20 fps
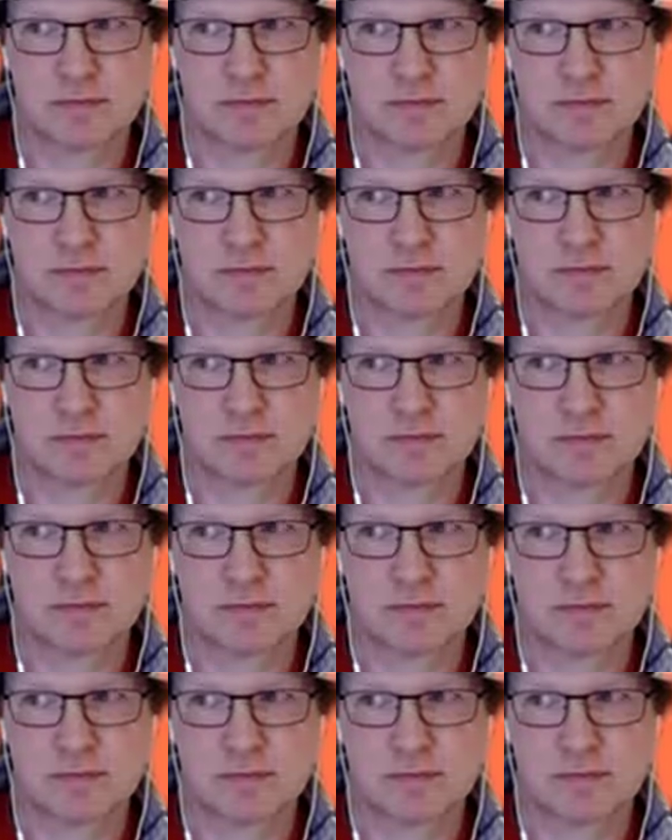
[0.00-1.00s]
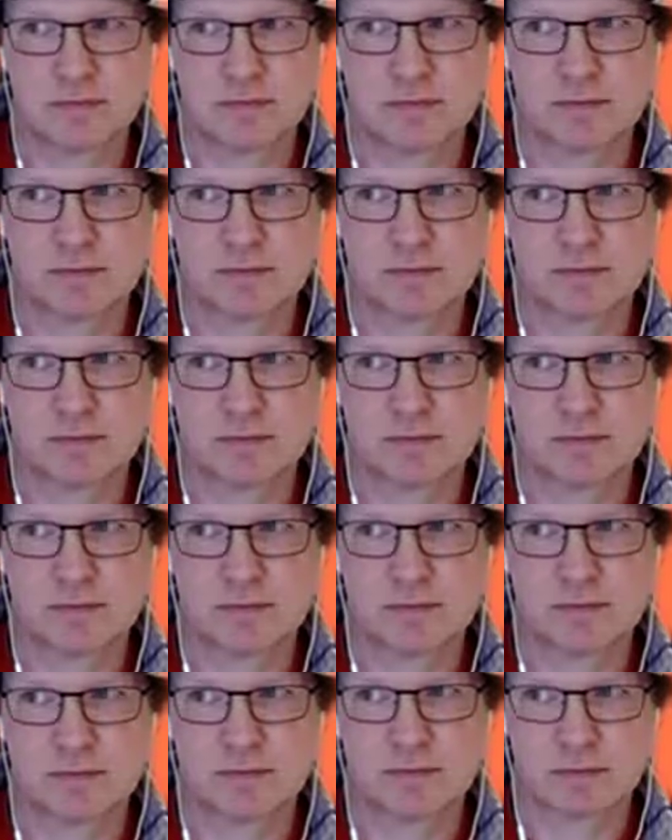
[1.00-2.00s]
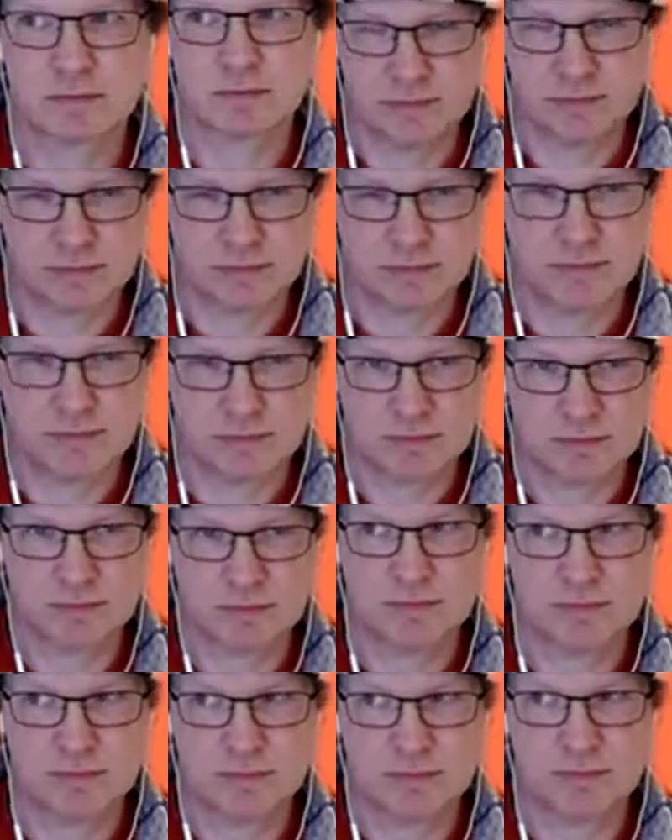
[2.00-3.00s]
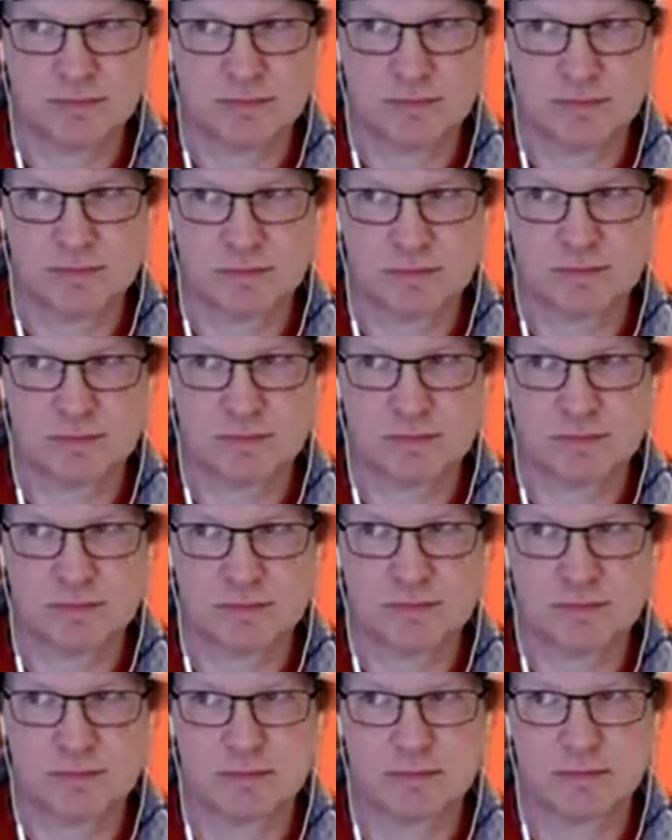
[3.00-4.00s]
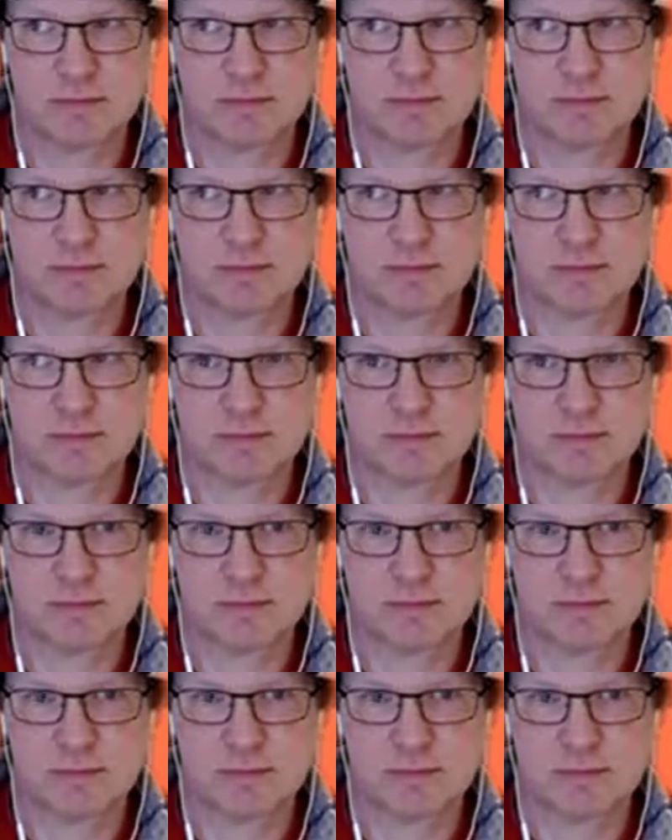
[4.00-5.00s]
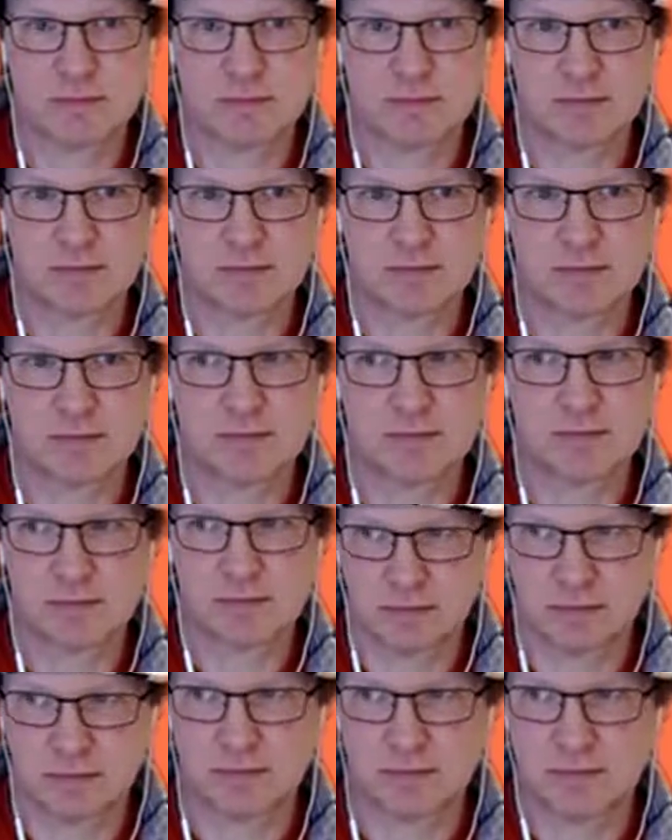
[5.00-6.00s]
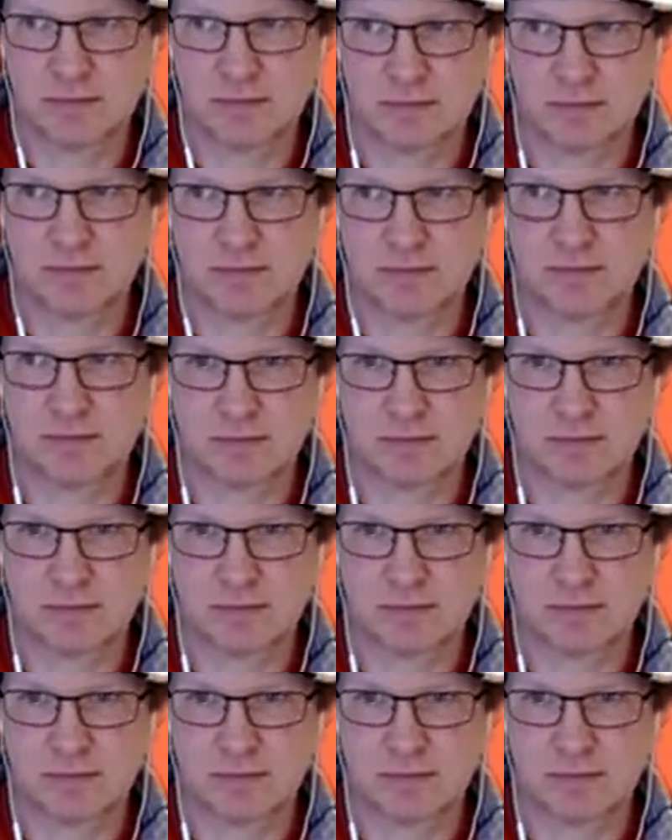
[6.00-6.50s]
The person shown says nothing.